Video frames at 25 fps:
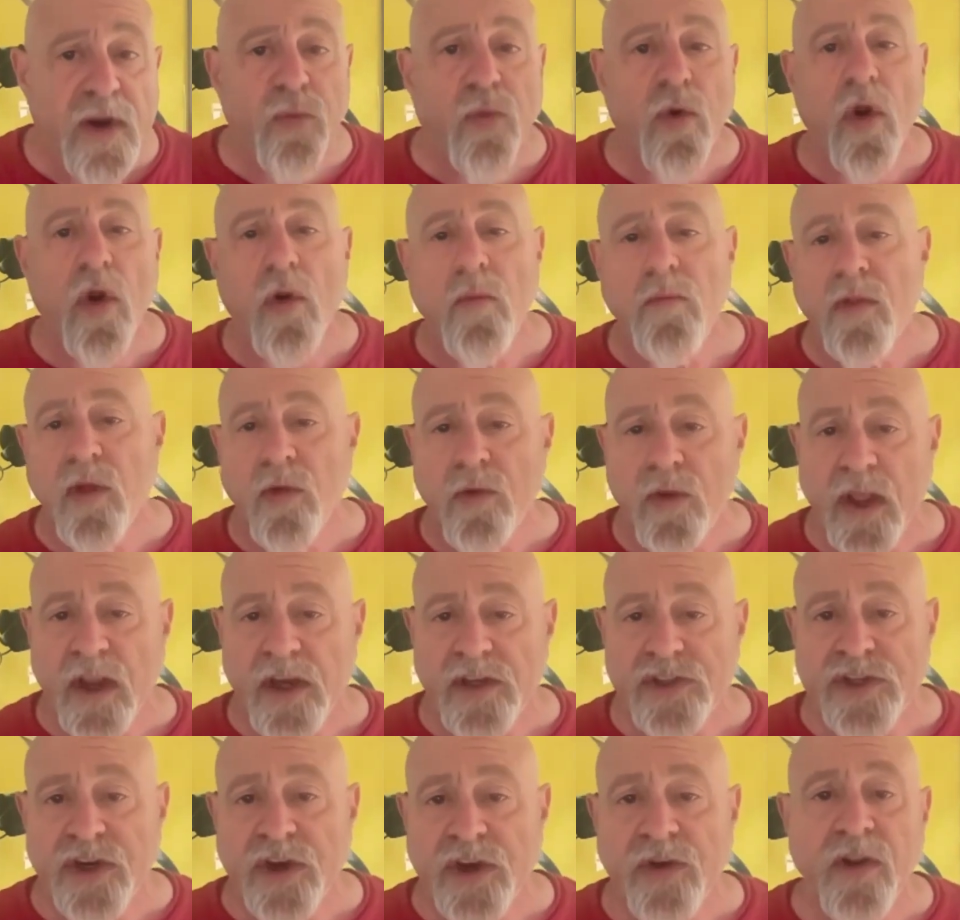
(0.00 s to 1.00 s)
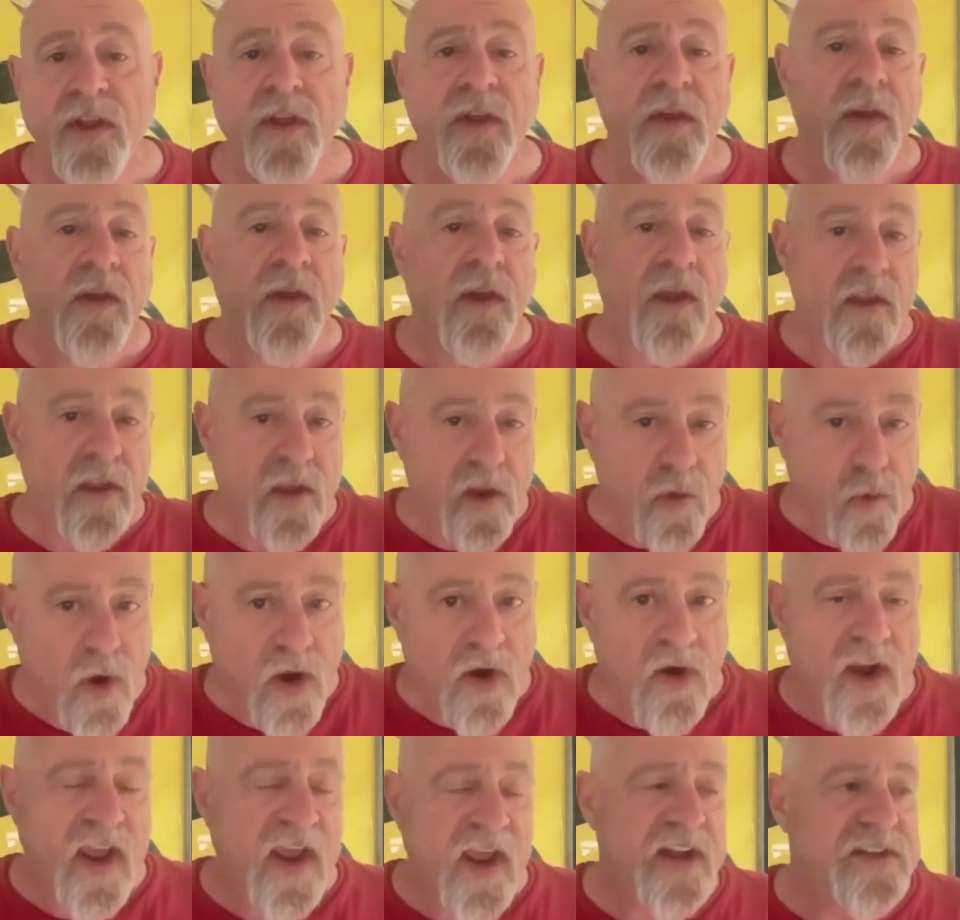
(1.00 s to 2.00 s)
roam location. You
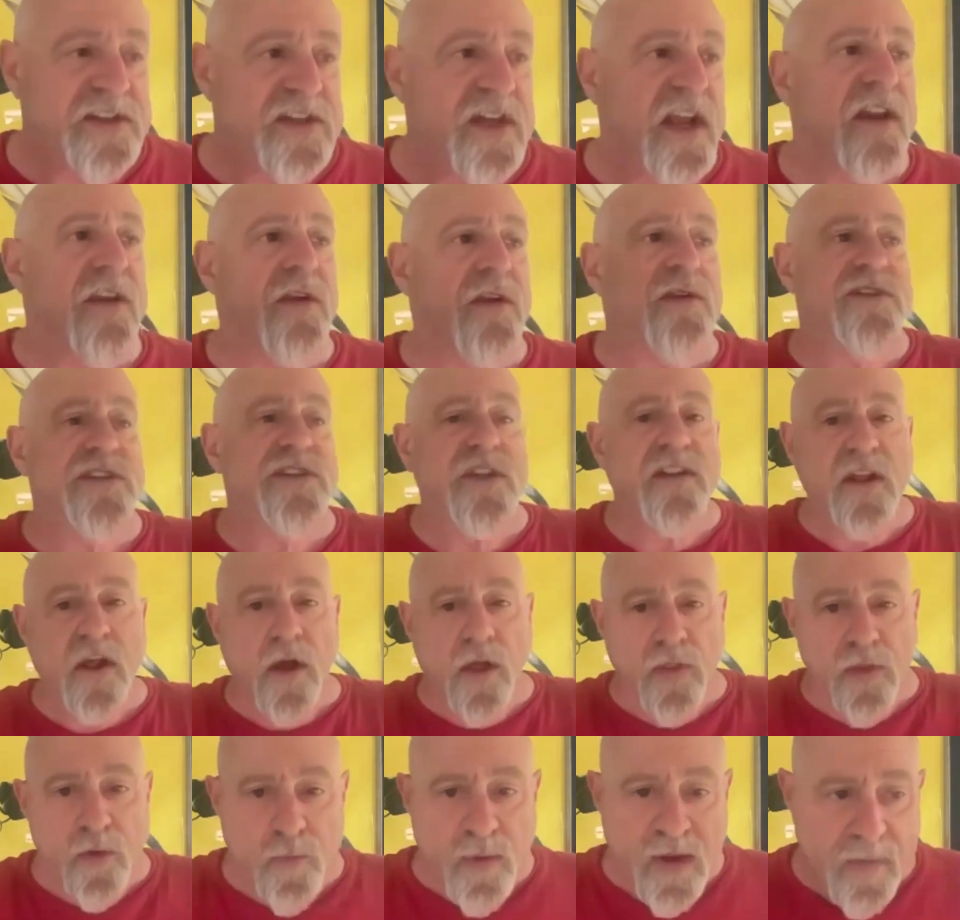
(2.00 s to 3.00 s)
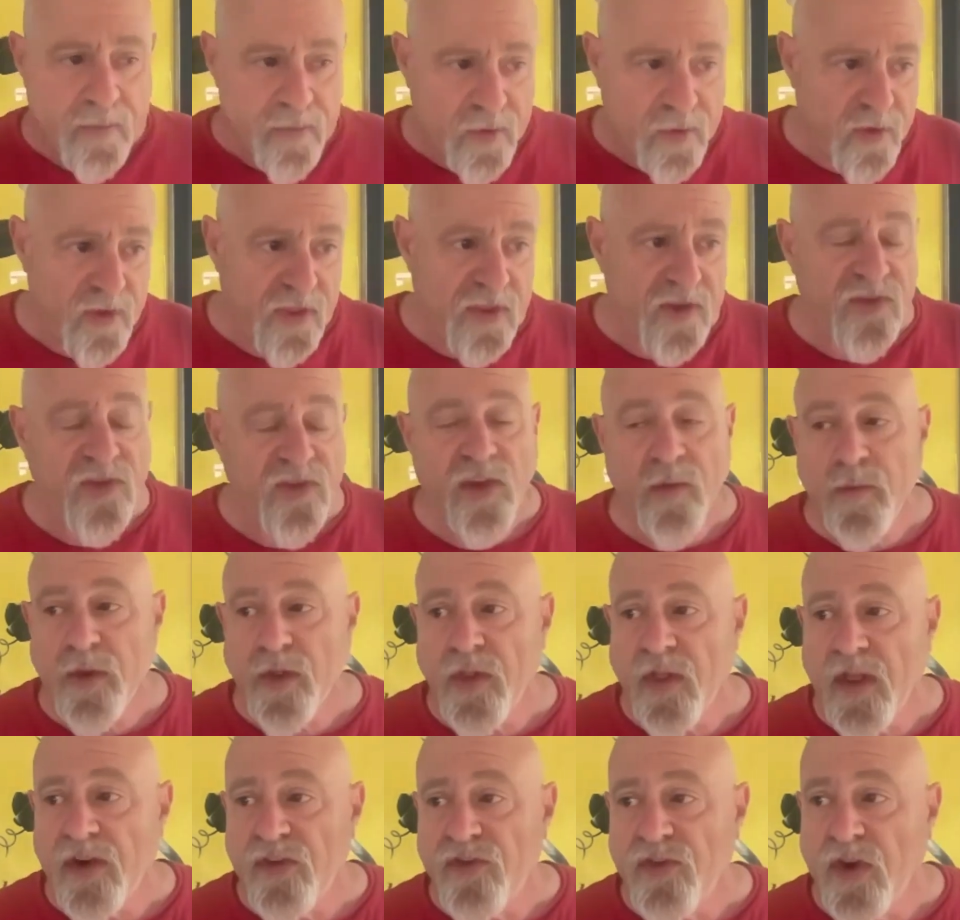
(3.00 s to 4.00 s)
wear a headset, you see the other people in the
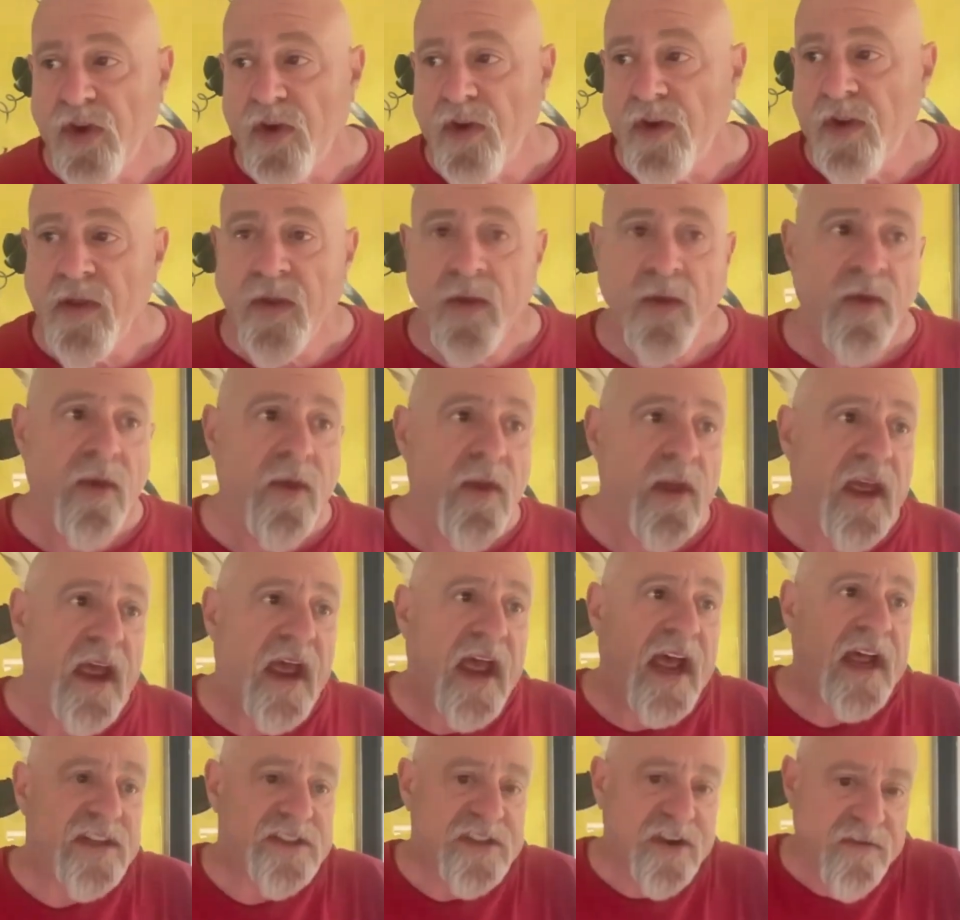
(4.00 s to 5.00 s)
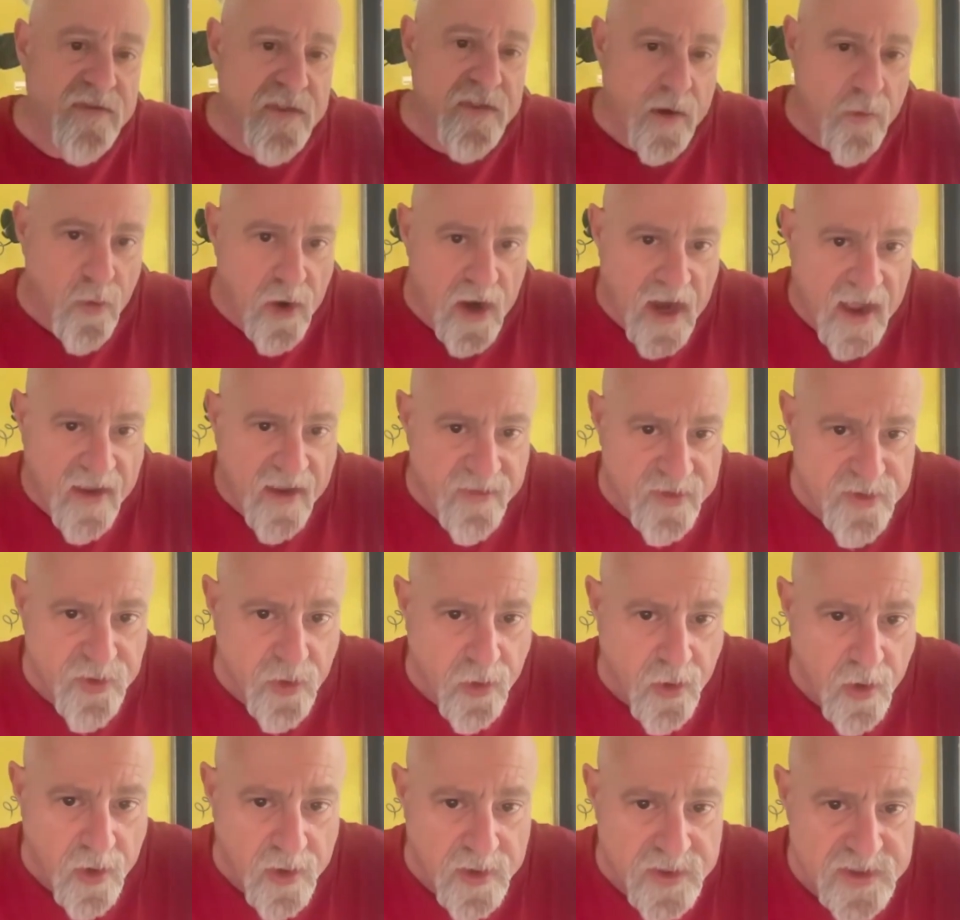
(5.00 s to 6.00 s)
simulation as if they were
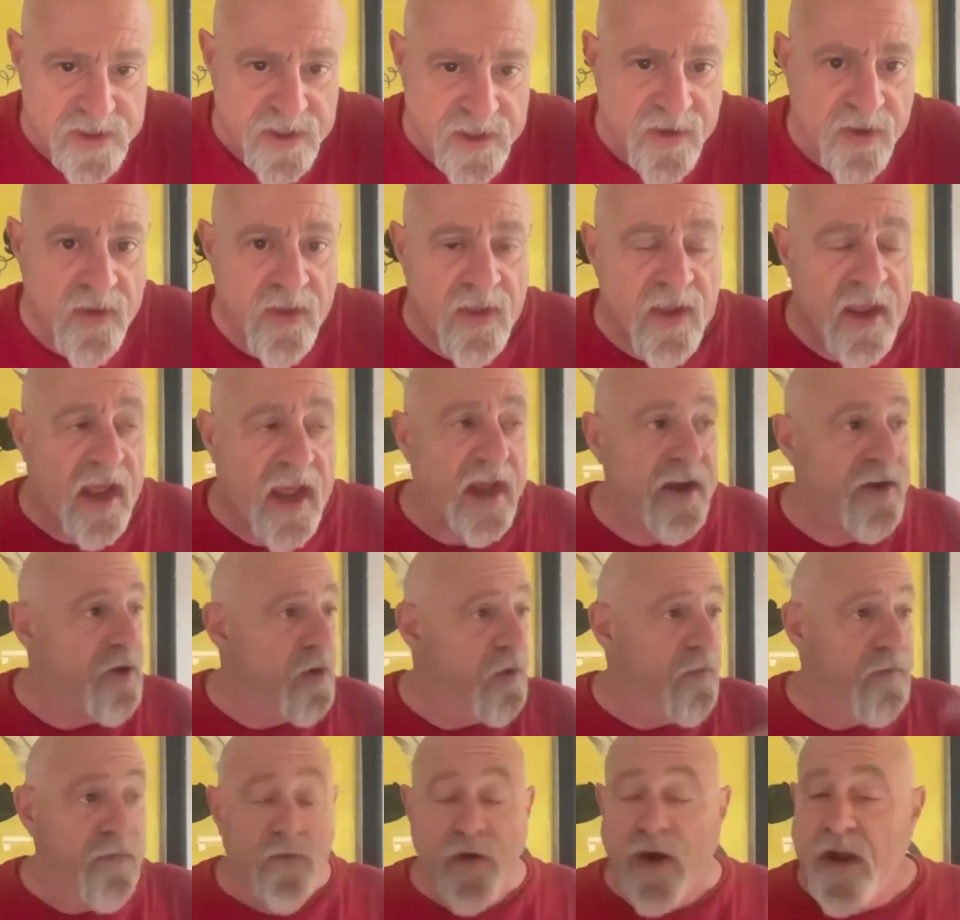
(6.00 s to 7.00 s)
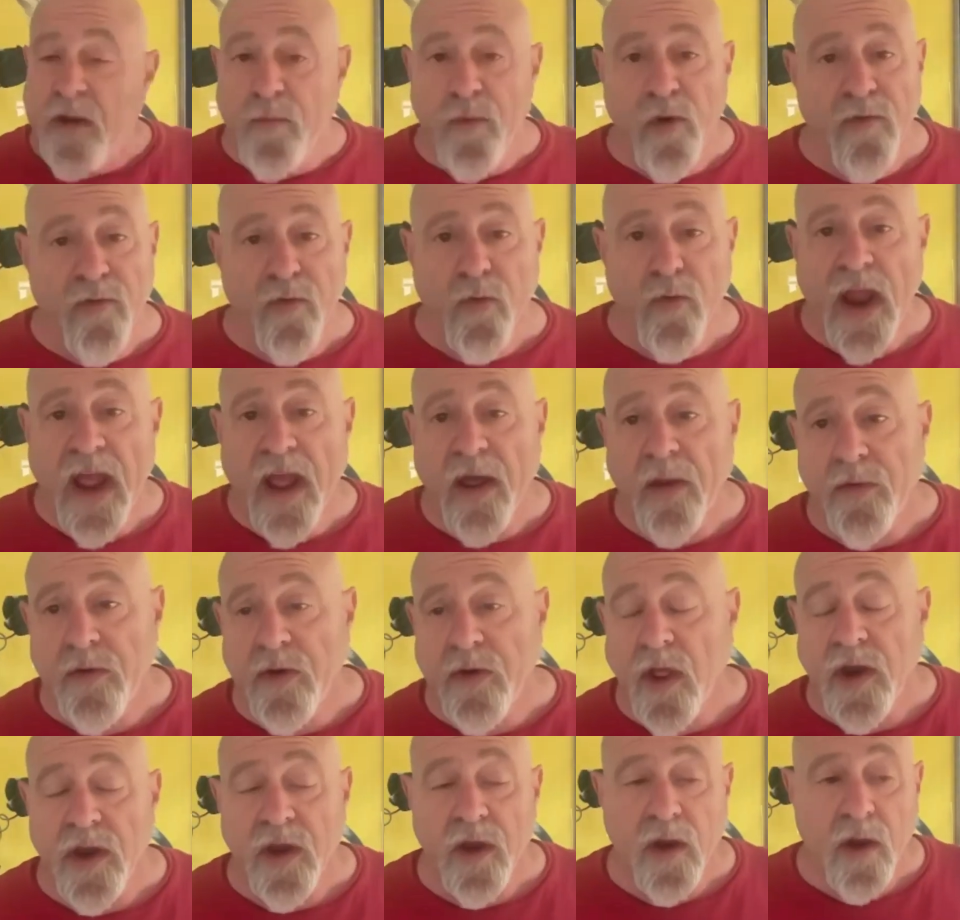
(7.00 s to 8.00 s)
avatars, and you're free to move around
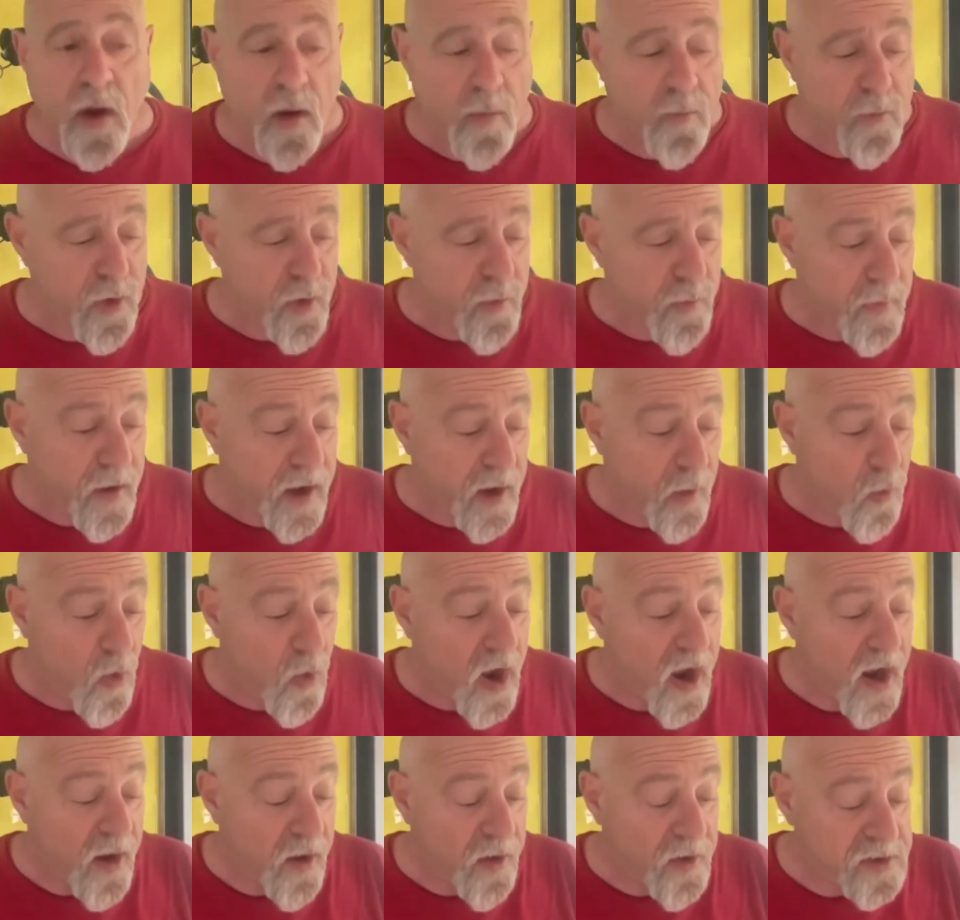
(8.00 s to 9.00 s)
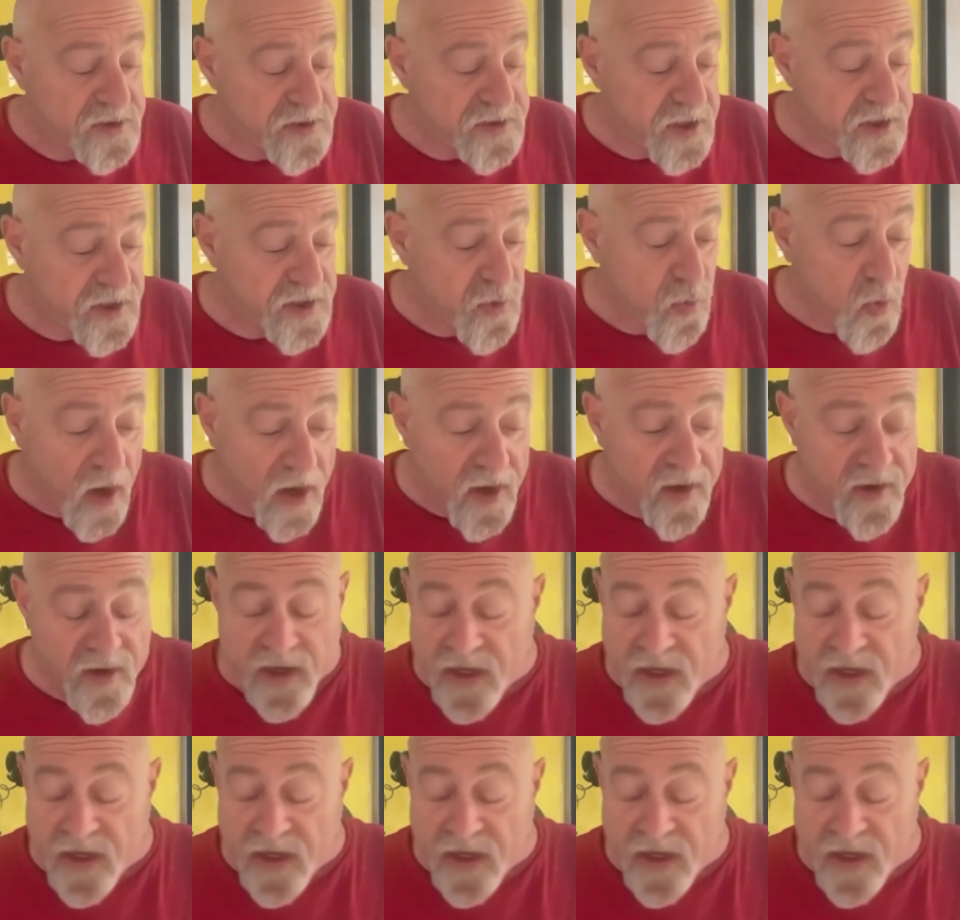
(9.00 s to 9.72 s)
unencumbered by wires. It is quite